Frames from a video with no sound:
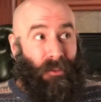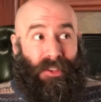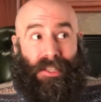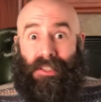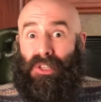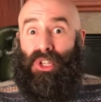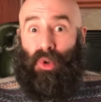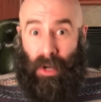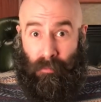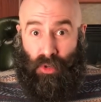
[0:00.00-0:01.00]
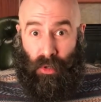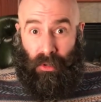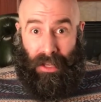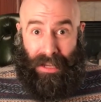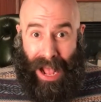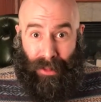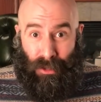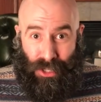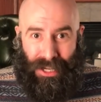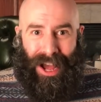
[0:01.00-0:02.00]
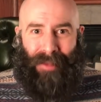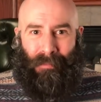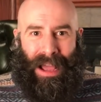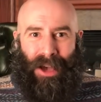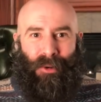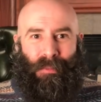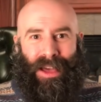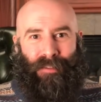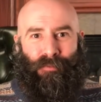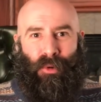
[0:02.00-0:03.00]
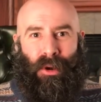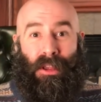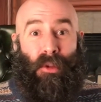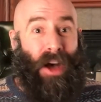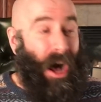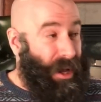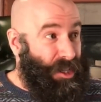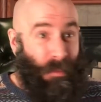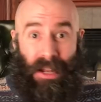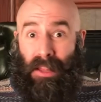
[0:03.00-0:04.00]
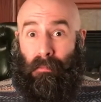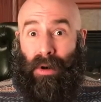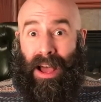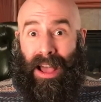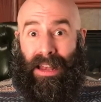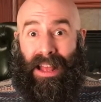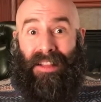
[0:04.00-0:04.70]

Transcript: this is a scriptural analogy, not my own metaphor. You know, the husband and the bride.